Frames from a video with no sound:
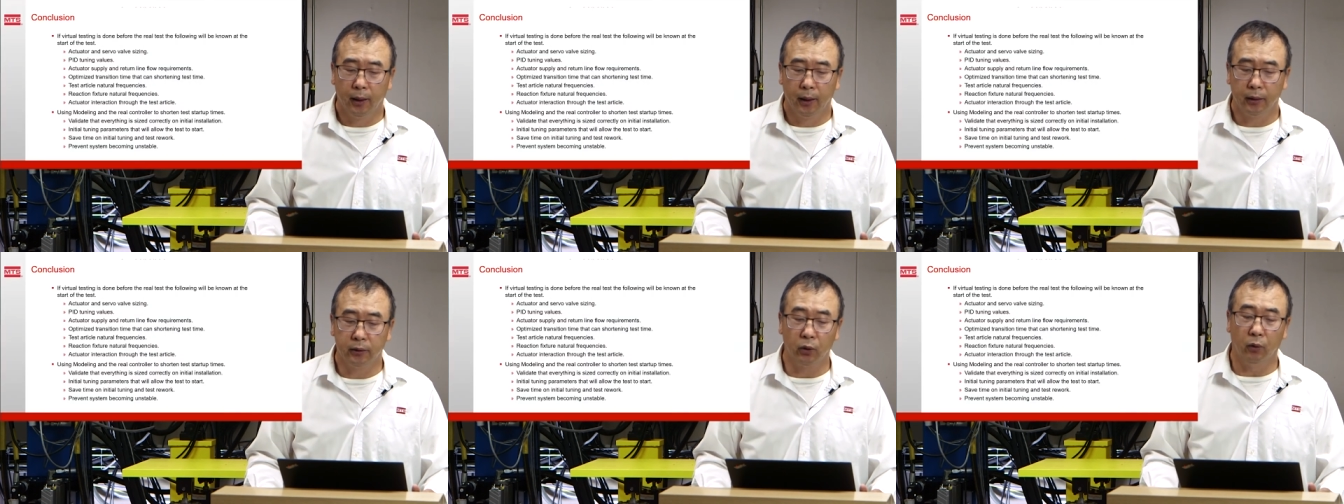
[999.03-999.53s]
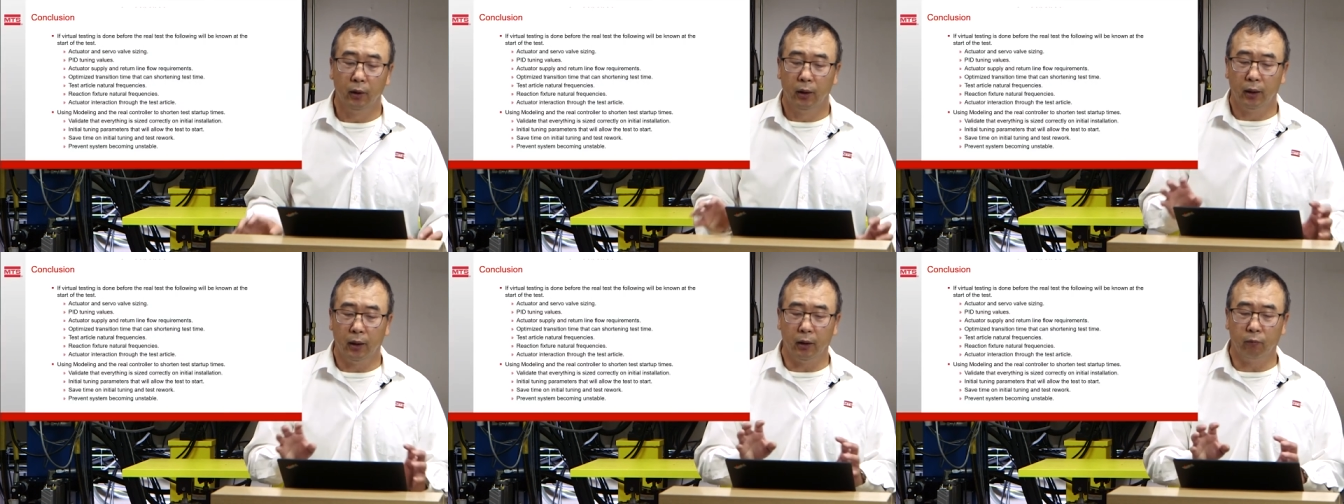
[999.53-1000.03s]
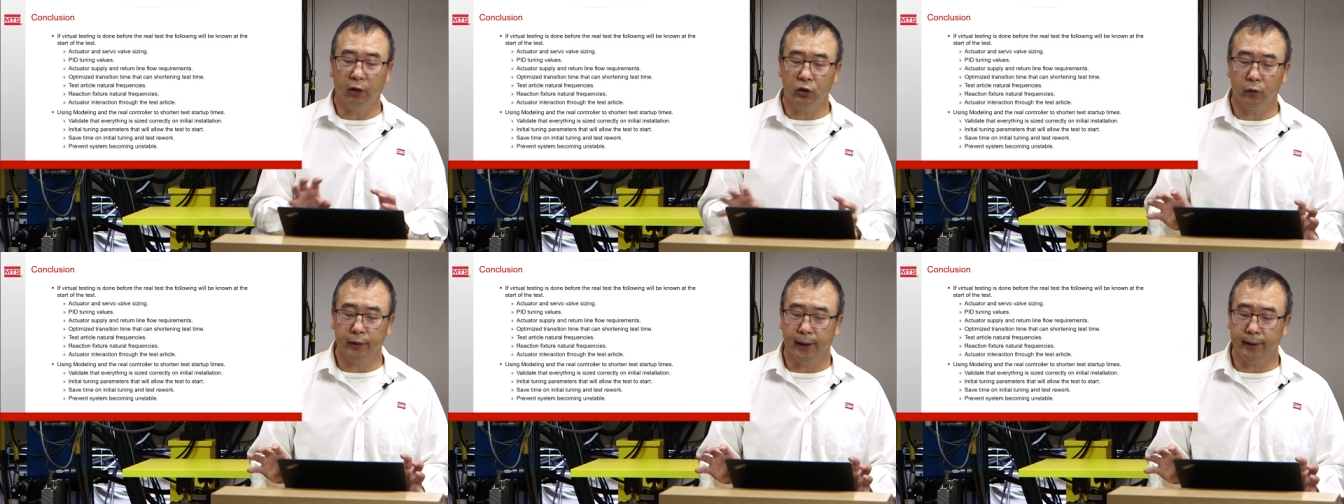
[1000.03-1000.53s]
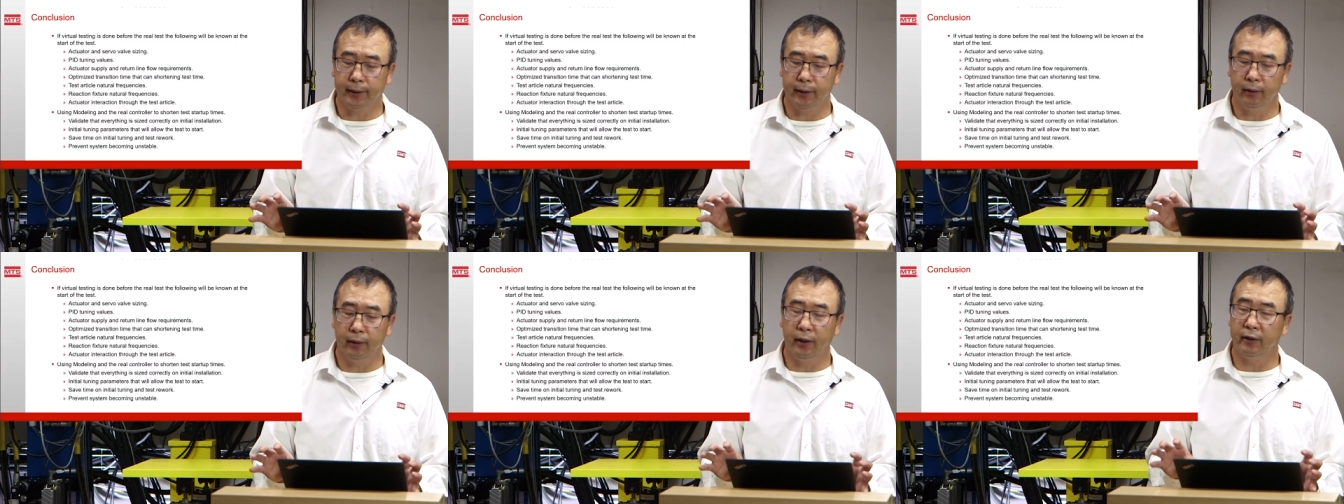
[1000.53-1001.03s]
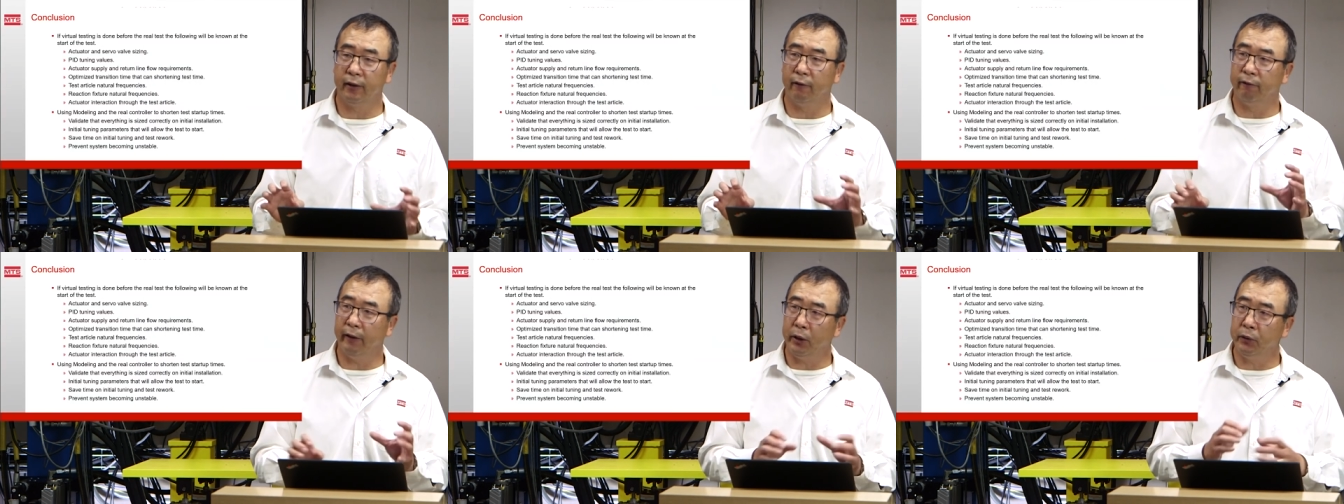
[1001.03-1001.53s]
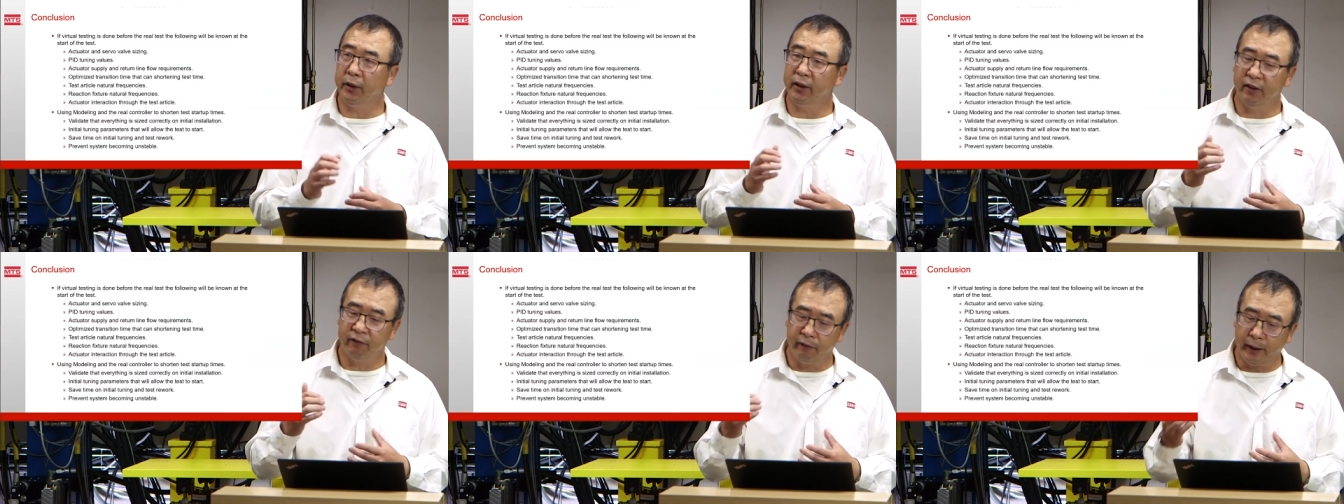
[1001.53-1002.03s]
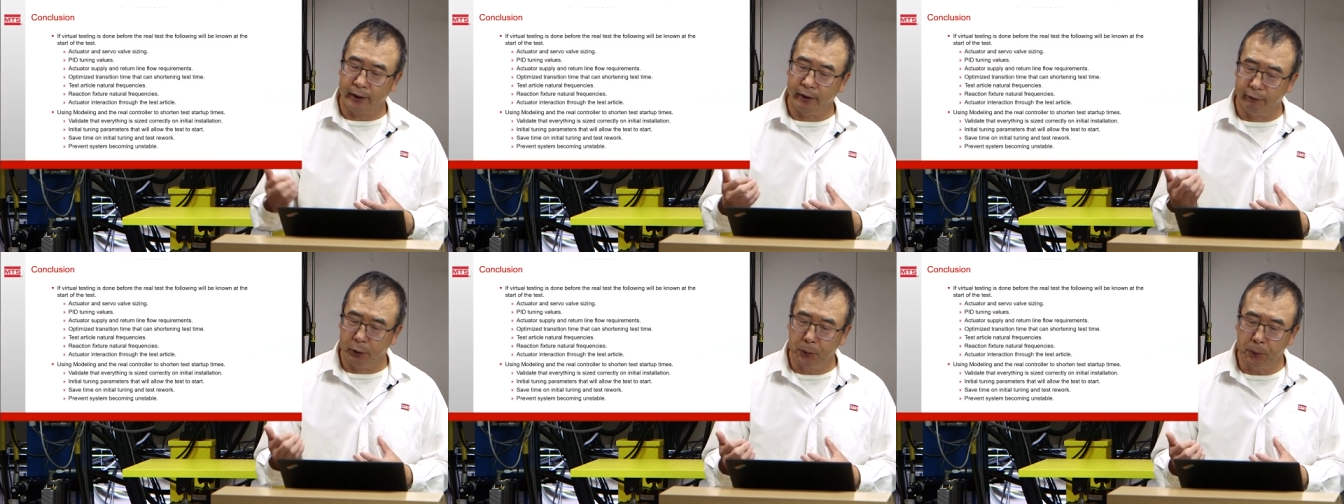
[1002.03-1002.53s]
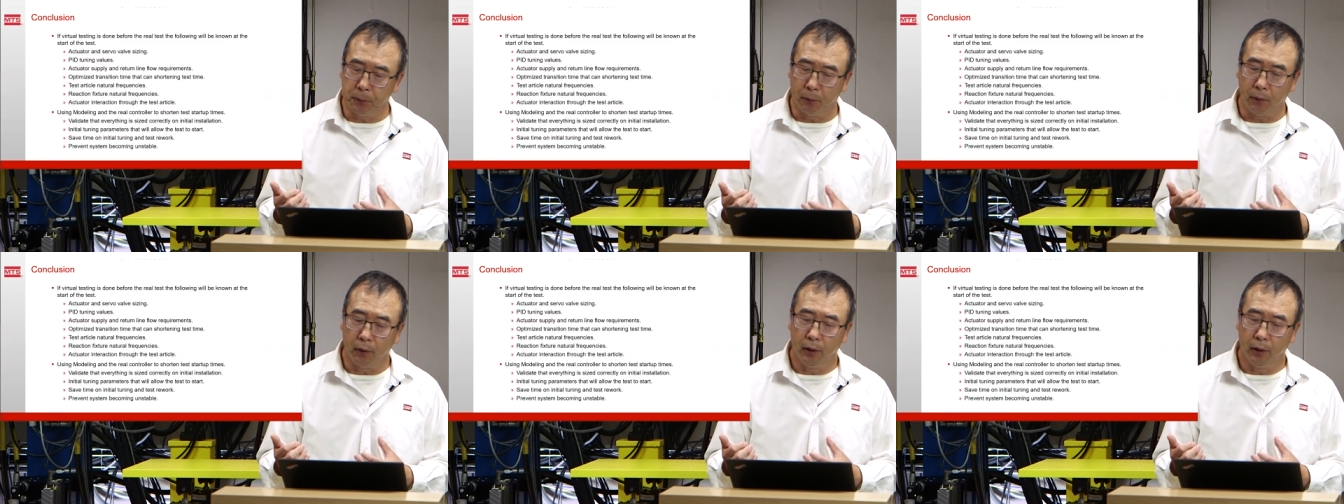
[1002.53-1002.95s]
uh, so uh, virtual testing is a very effective tool.